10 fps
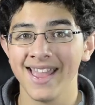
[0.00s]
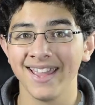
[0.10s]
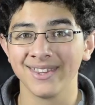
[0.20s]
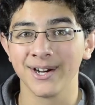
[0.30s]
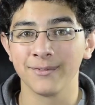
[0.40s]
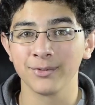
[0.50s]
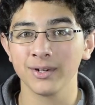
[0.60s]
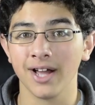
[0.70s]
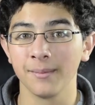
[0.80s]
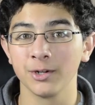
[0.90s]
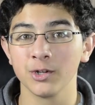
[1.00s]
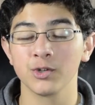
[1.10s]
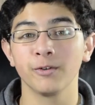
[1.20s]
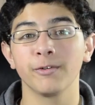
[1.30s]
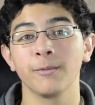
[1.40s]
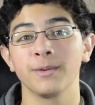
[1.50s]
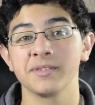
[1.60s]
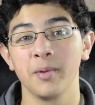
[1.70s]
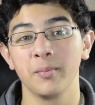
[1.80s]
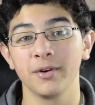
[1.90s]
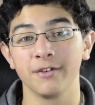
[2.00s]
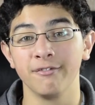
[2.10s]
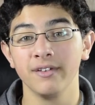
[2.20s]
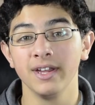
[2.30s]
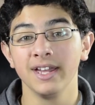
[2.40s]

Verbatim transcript: Hey there everyone, I'm Eunes Stern from Gizmo Brief.